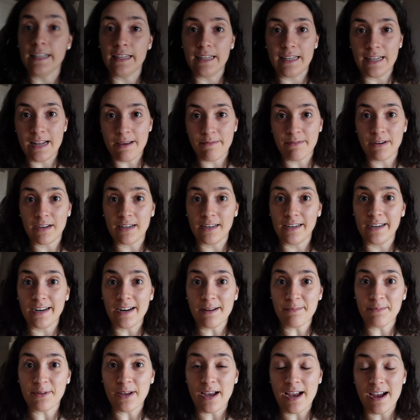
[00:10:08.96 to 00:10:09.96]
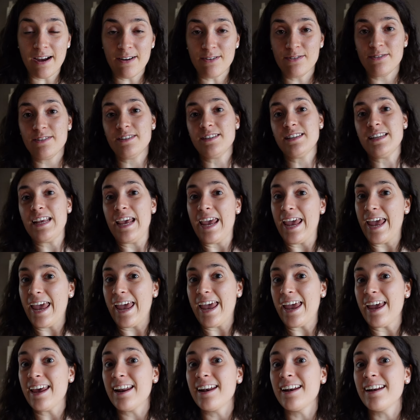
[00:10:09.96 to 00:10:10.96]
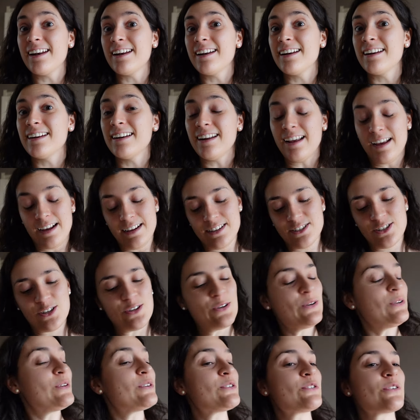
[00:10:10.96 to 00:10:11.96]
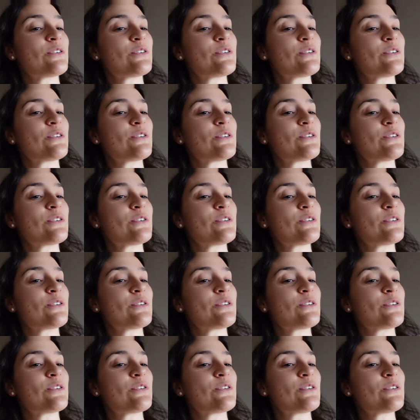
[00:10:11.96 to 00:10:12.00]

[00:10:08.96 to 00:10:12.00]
Let me clean up the house and I'll show you